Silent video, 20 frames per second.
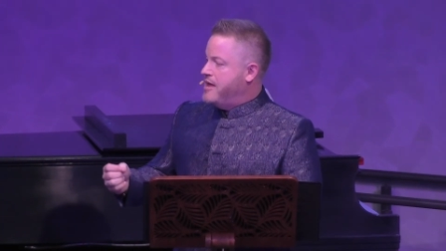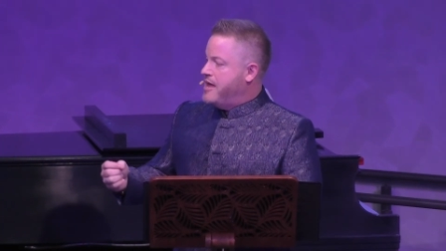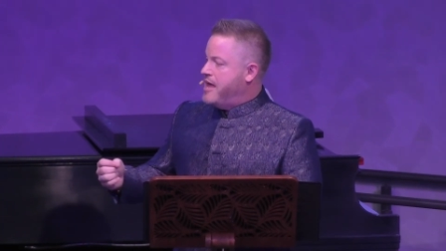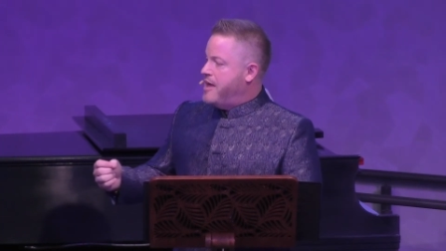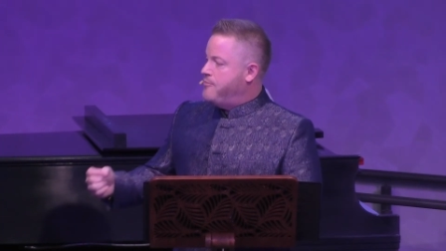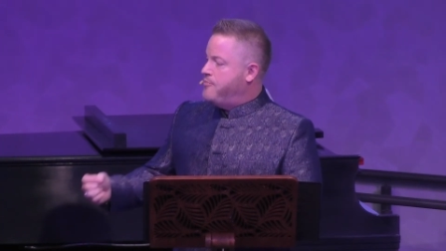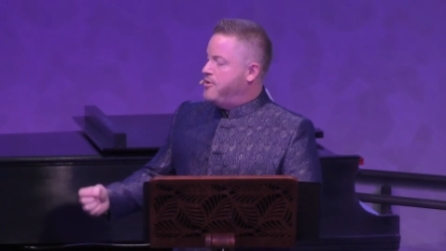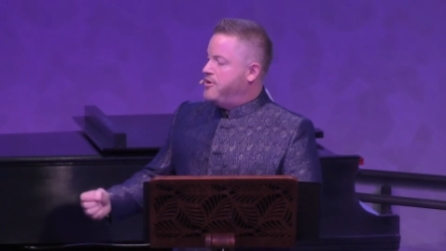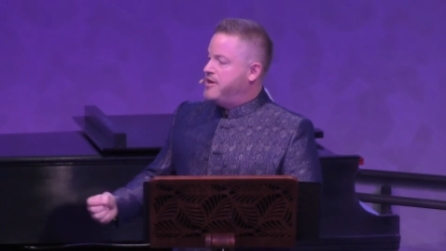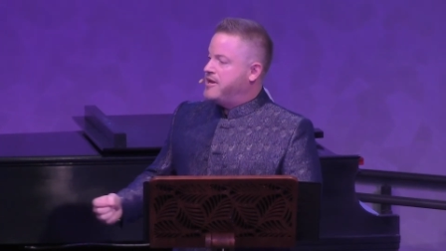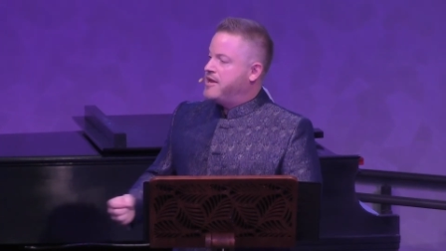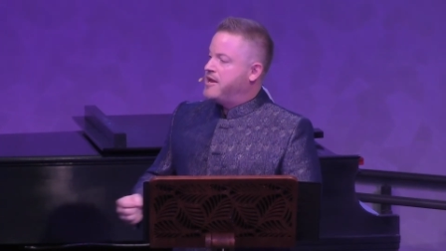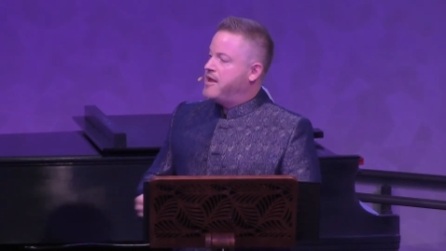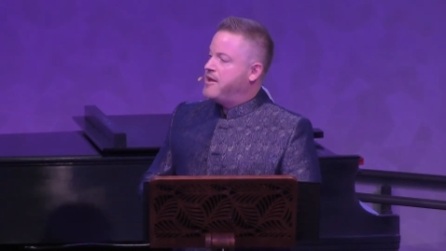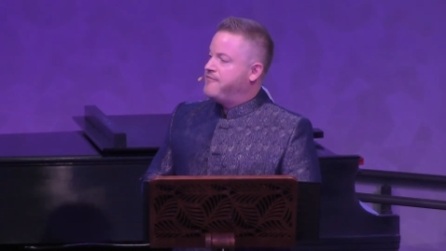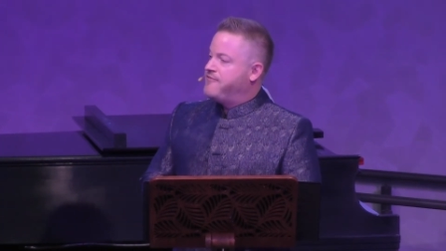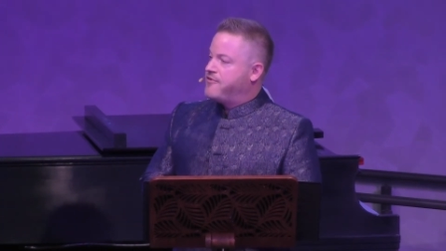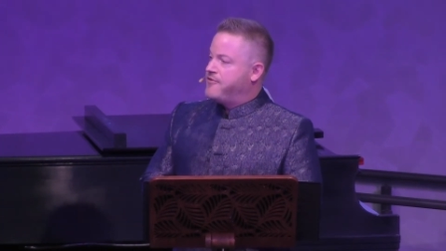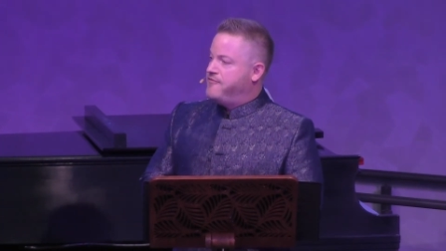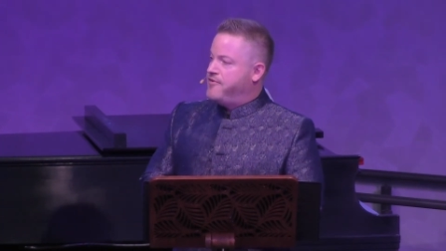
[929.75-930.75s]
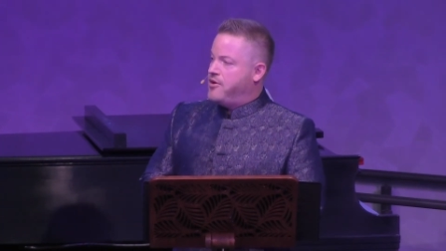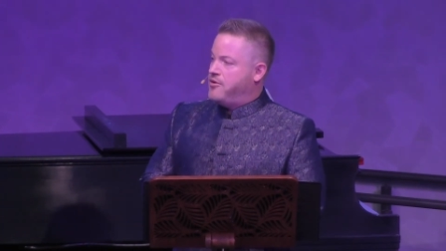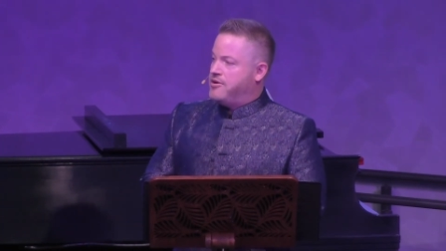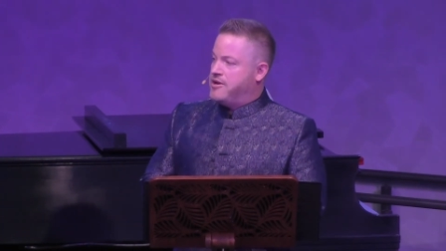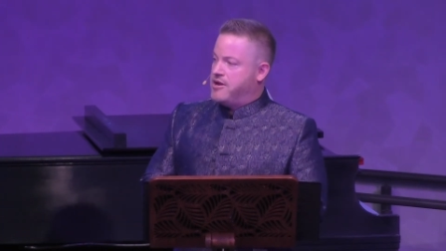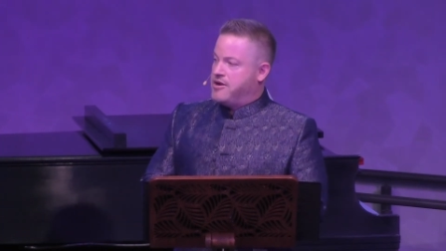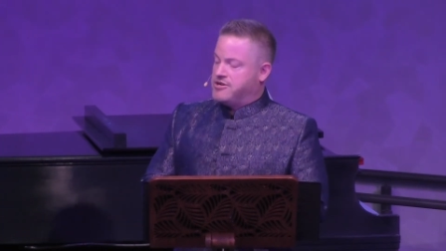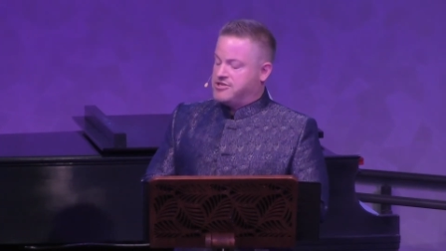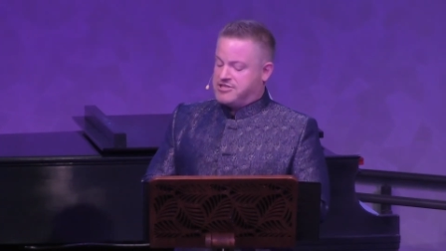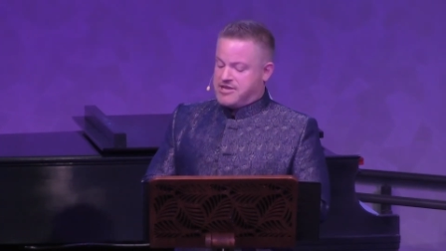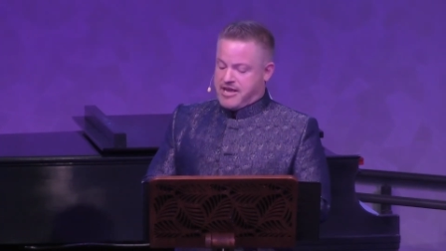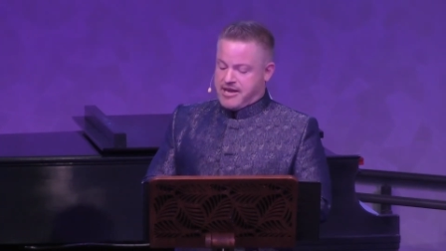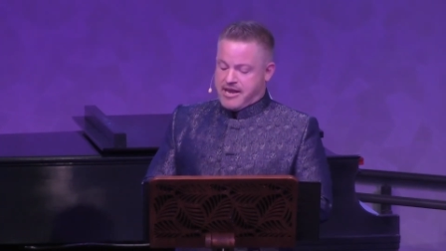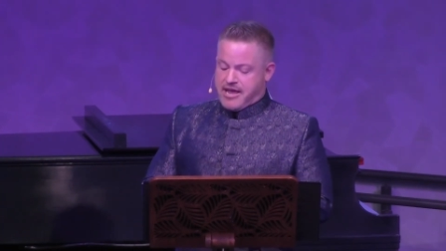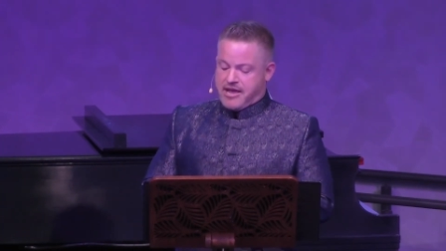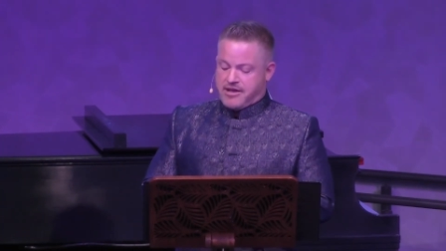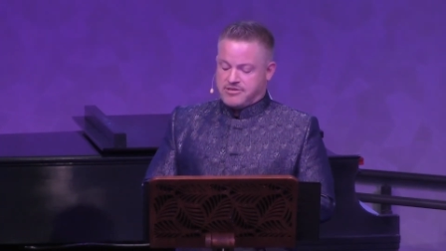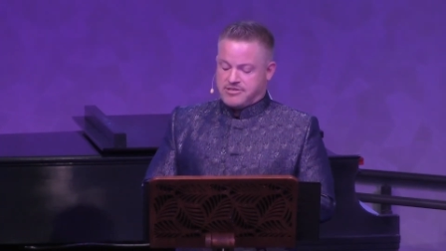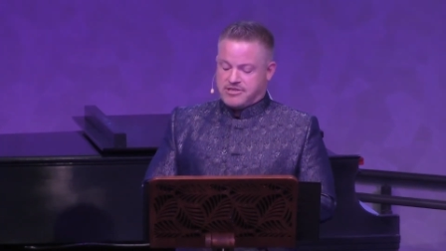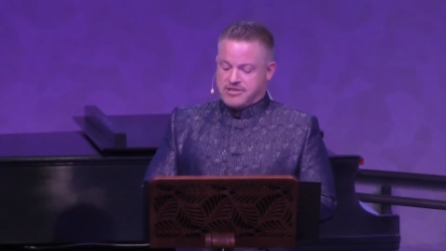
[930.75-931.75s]
and putting it up for vote in our state
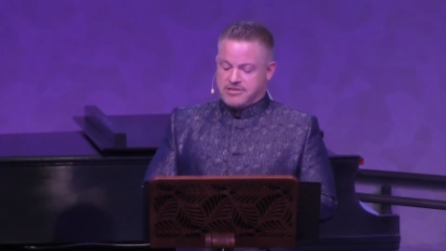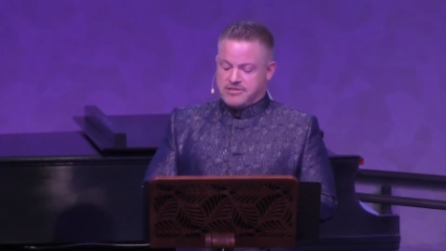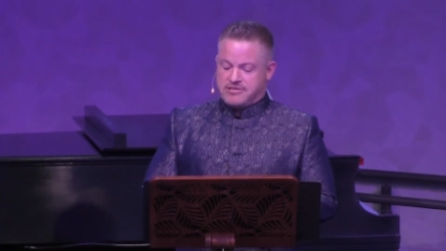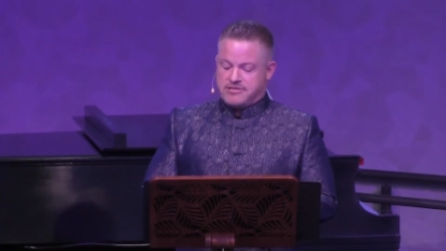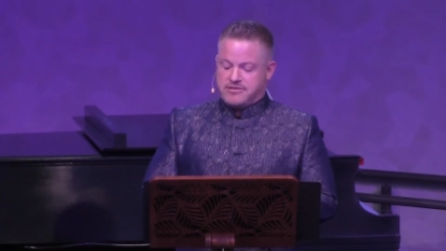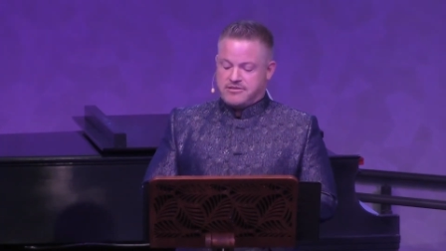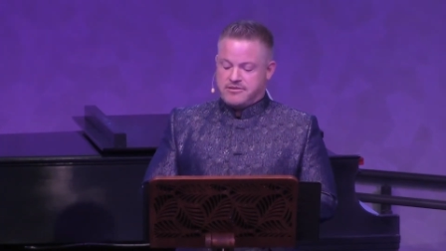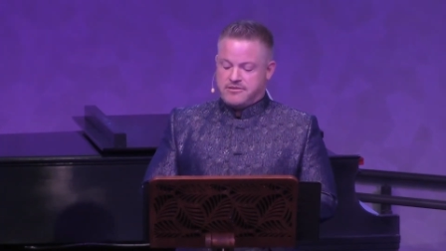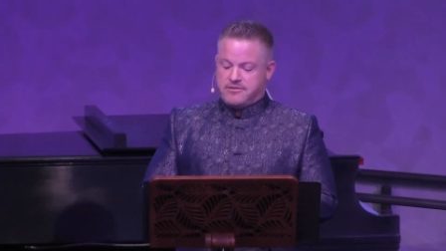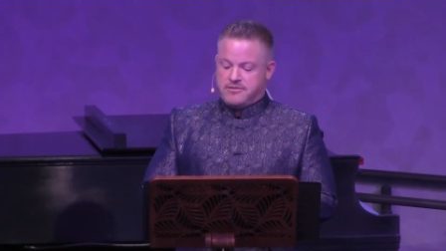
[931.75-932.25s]
houses.